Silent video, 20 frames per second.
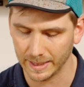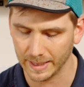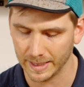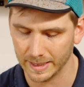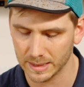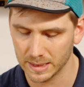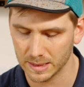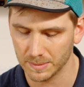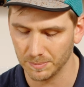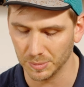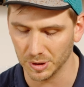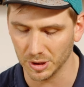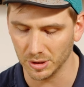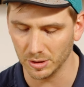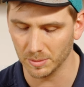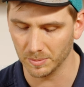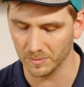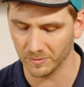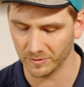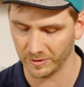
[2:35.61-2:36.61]
this
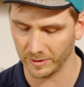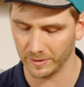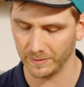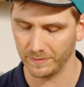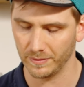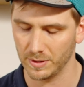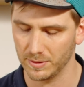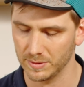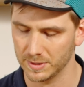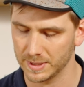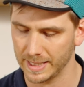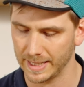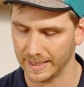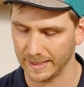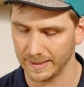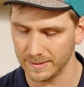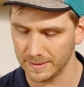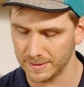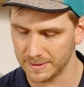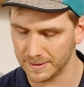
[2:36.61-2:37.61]
bloom for a few
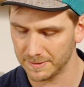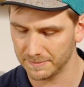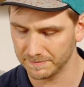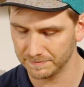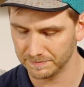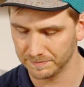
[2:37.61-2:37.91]
seconds.